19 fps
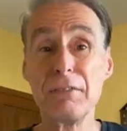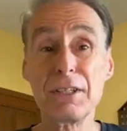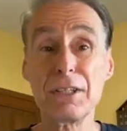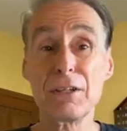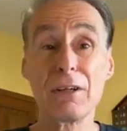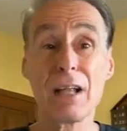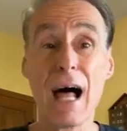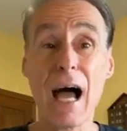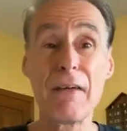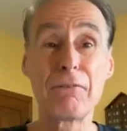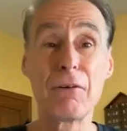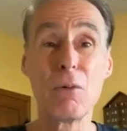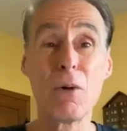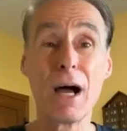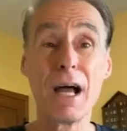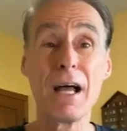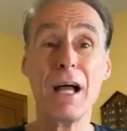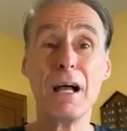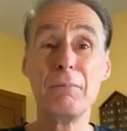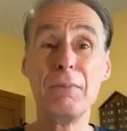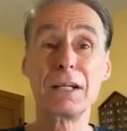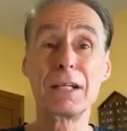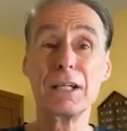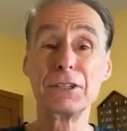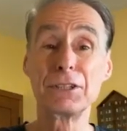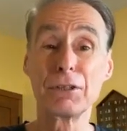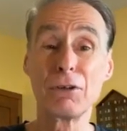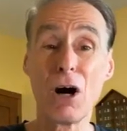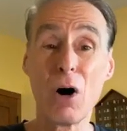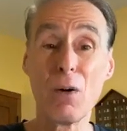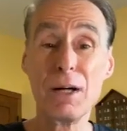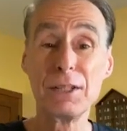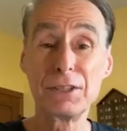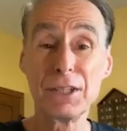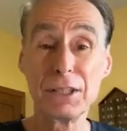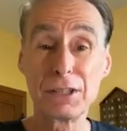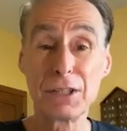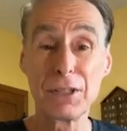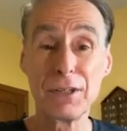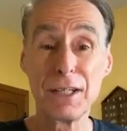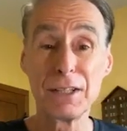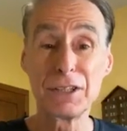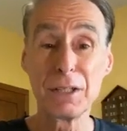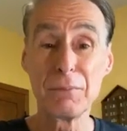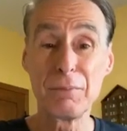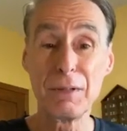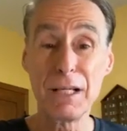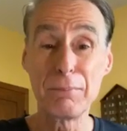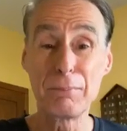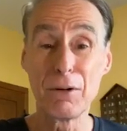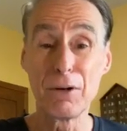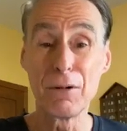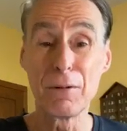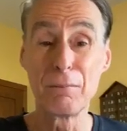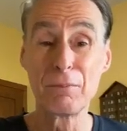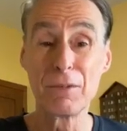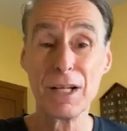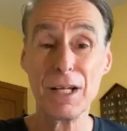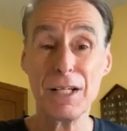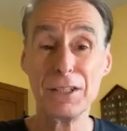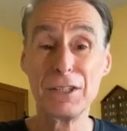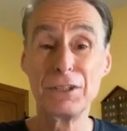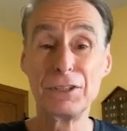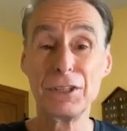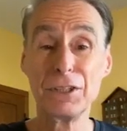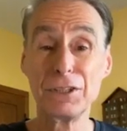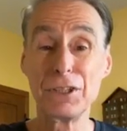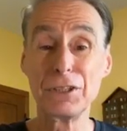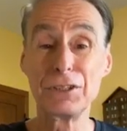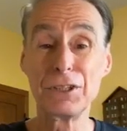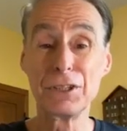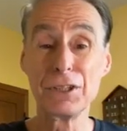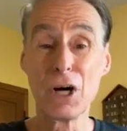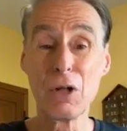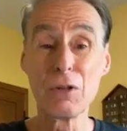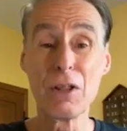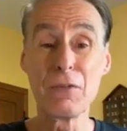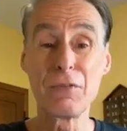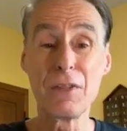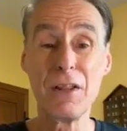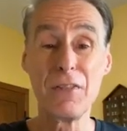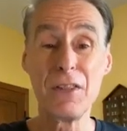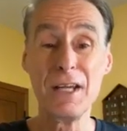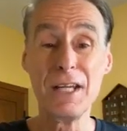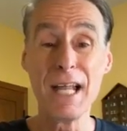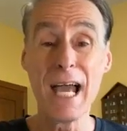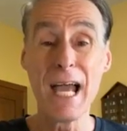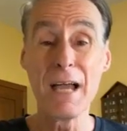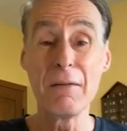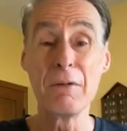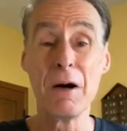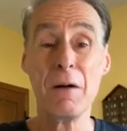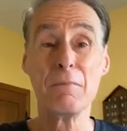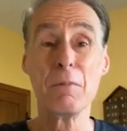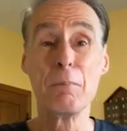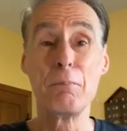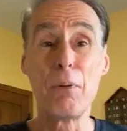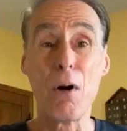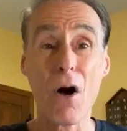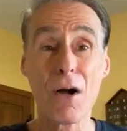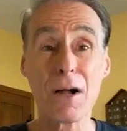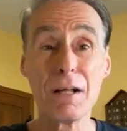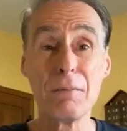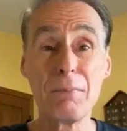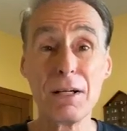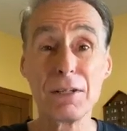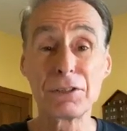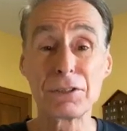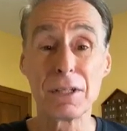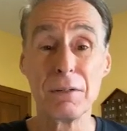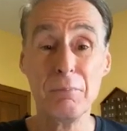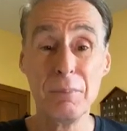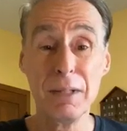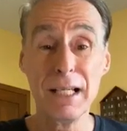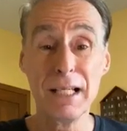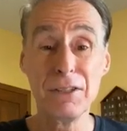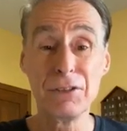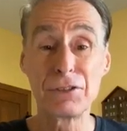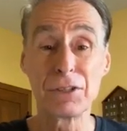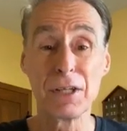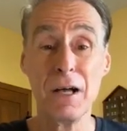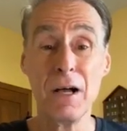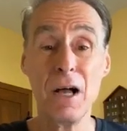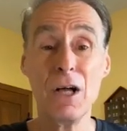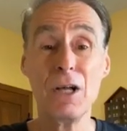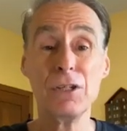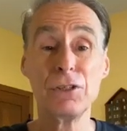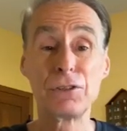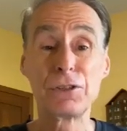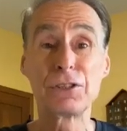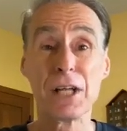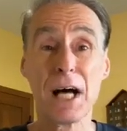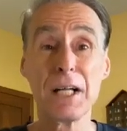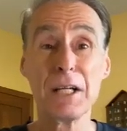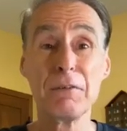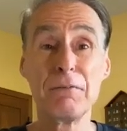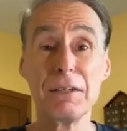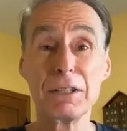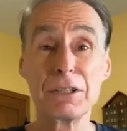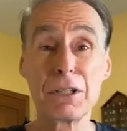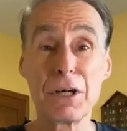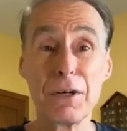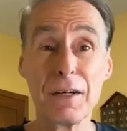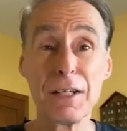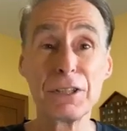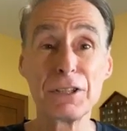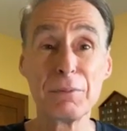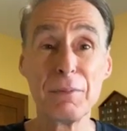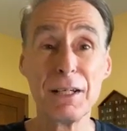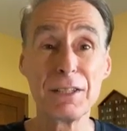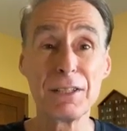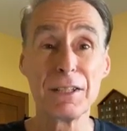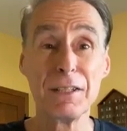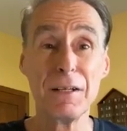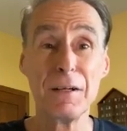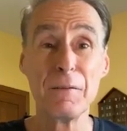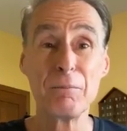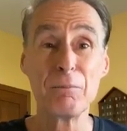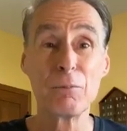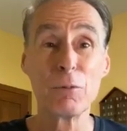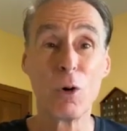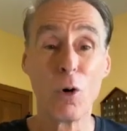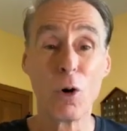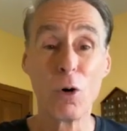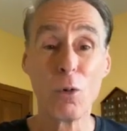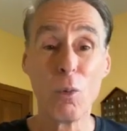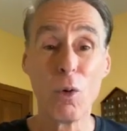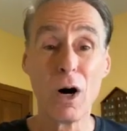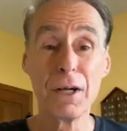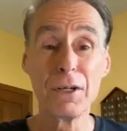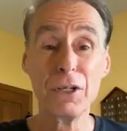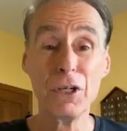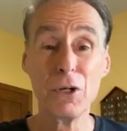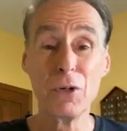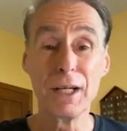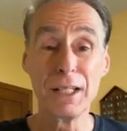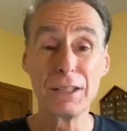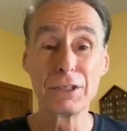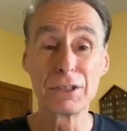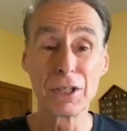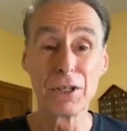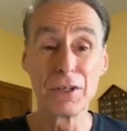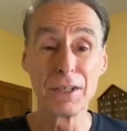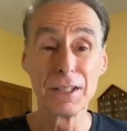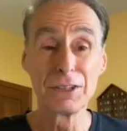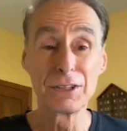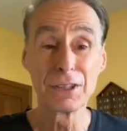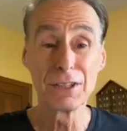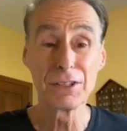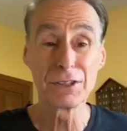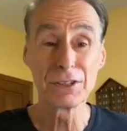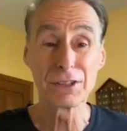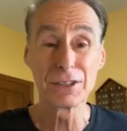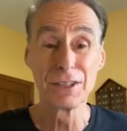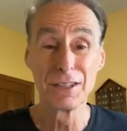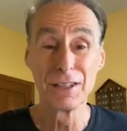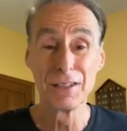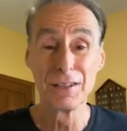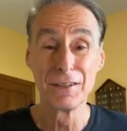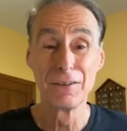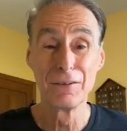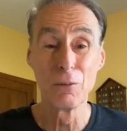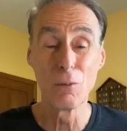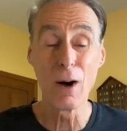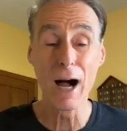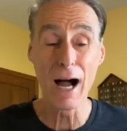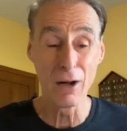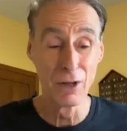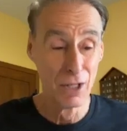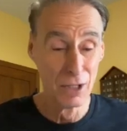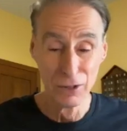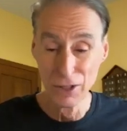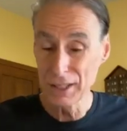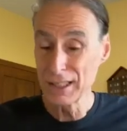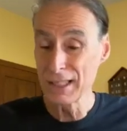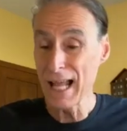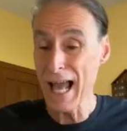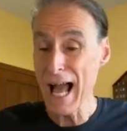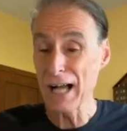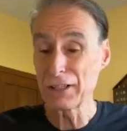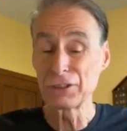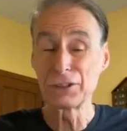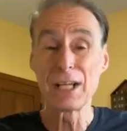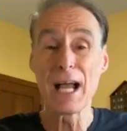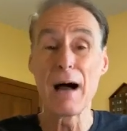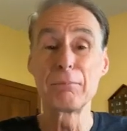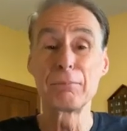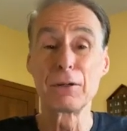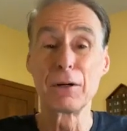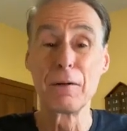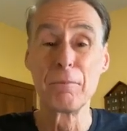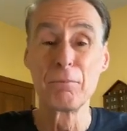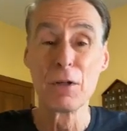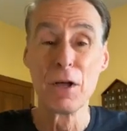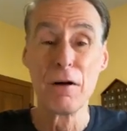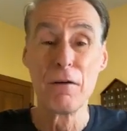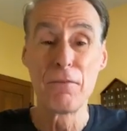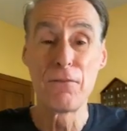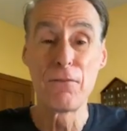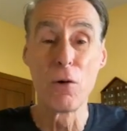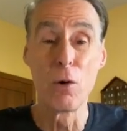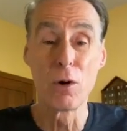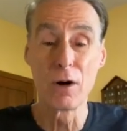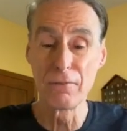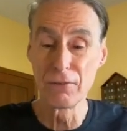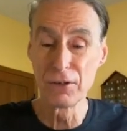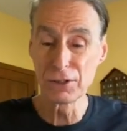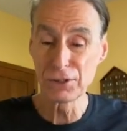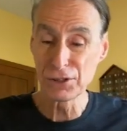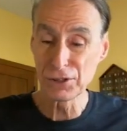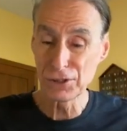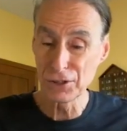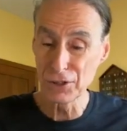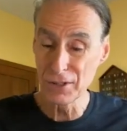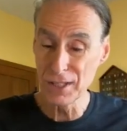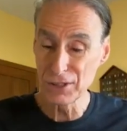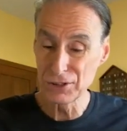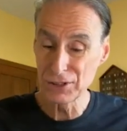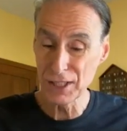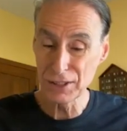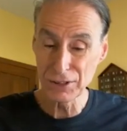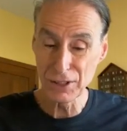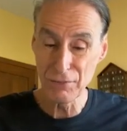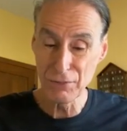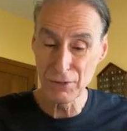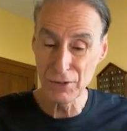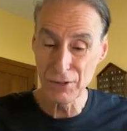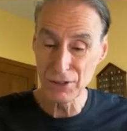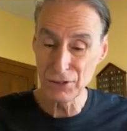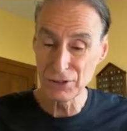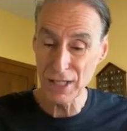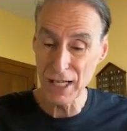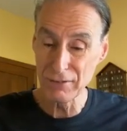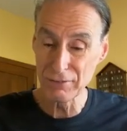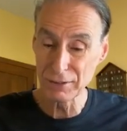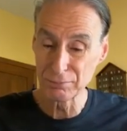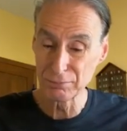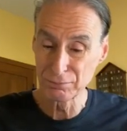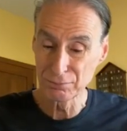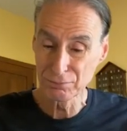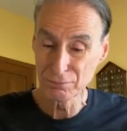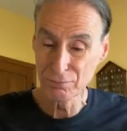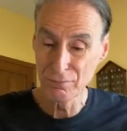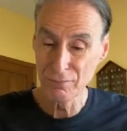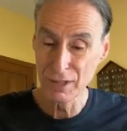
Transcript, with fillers: giving your life away, because you're always encouraging people? Did you, did you know that the, the name Barnabas means son of encouragement or one who encourages? Wow. Look at Acts chapter 4, verses 36 and 37.